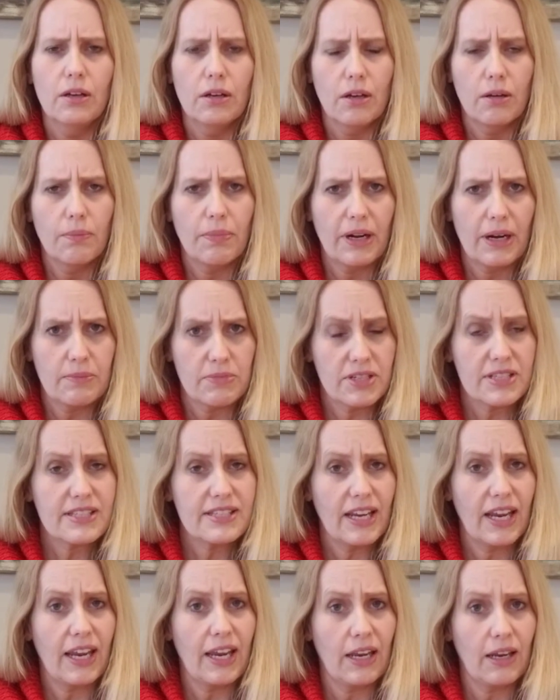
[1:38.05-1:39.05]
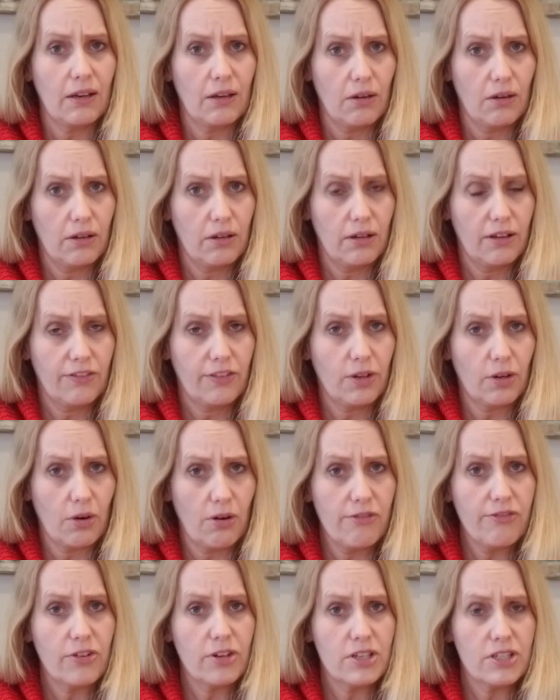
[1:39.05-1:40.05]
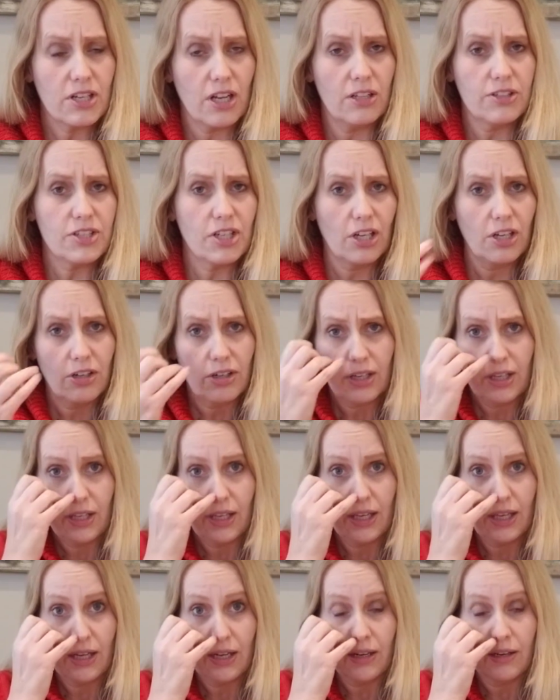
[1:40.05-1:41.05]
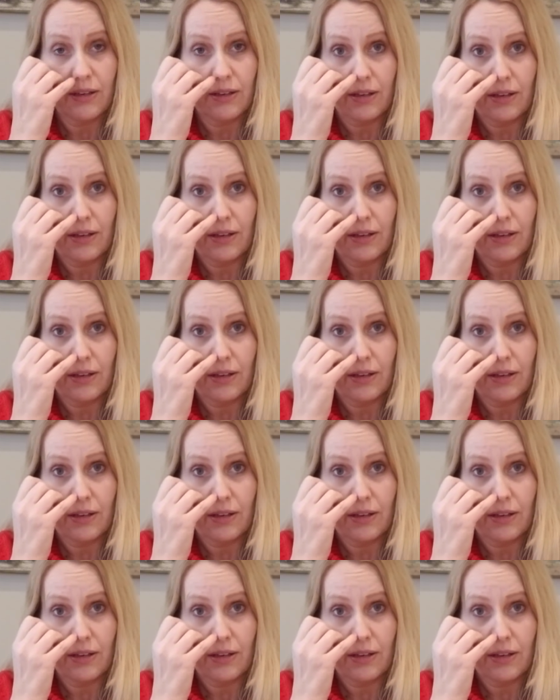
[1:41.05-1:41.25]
But I'm just saying, if you're overindulging your kid,